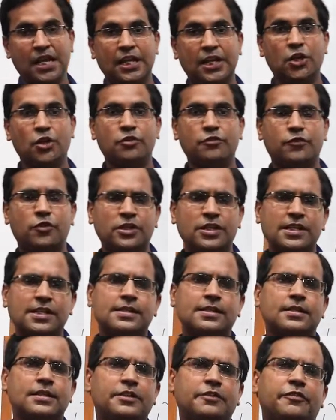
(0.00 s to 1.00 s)
Now, what is
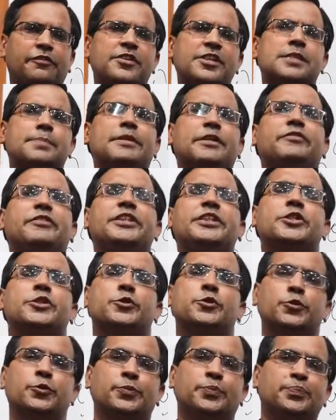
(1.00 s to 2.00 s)
the difference between the
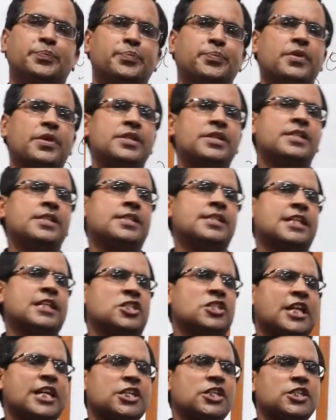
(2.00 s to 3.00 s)
two?
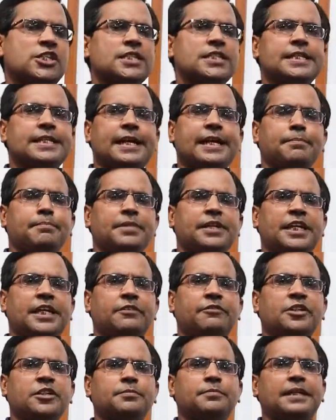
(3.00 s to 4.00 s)
Suggestion can be
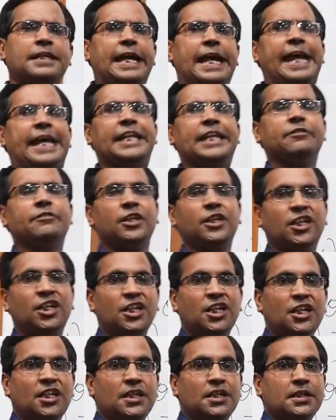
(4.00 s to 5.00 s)
given by anyone,
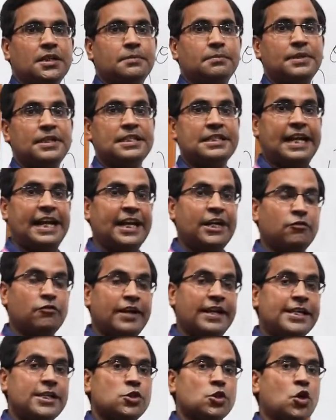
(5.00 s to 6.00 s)
but
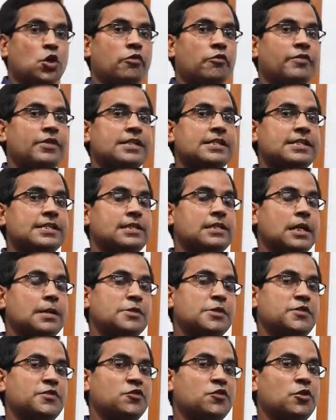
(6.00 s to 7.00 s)
advice always
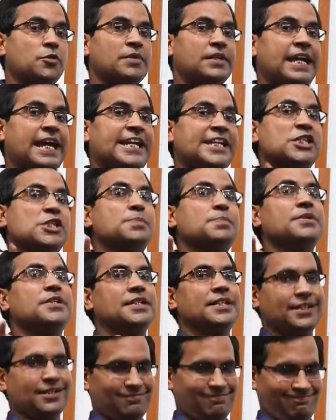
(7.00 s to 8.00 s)
comes from the
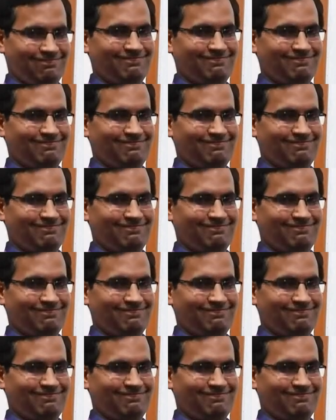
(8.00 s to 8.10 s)
expert.